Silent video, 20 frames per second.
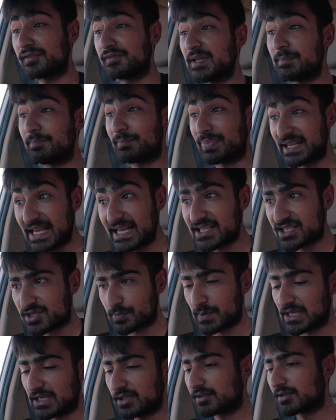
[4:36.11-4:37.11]

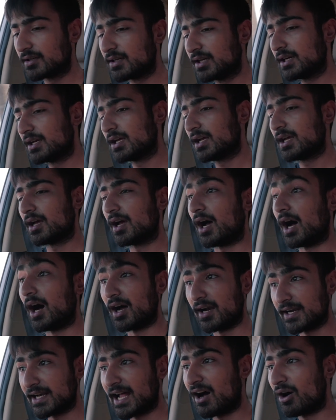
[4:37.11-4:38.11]
bhp
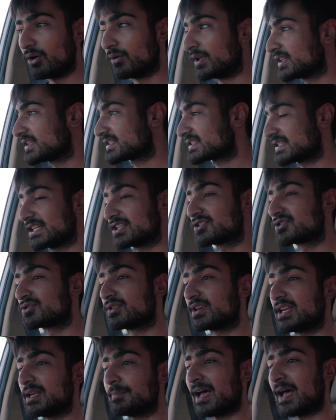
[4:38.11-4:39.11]
now in the stage 2
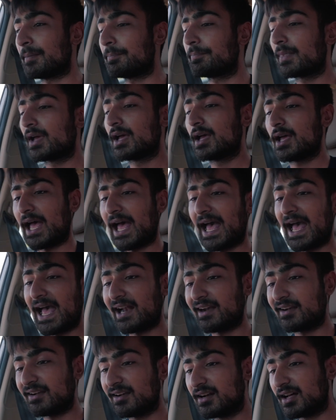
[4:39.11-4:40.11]
remap,
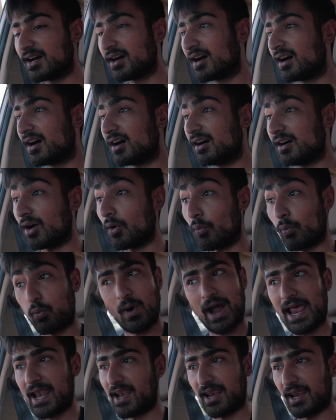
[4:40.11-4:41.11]
and
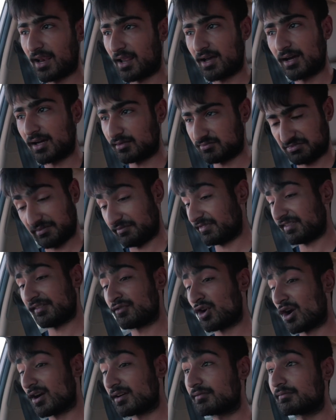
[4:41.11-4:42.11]
well, we have
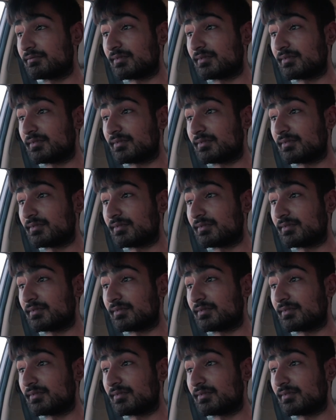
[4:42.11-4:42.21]
not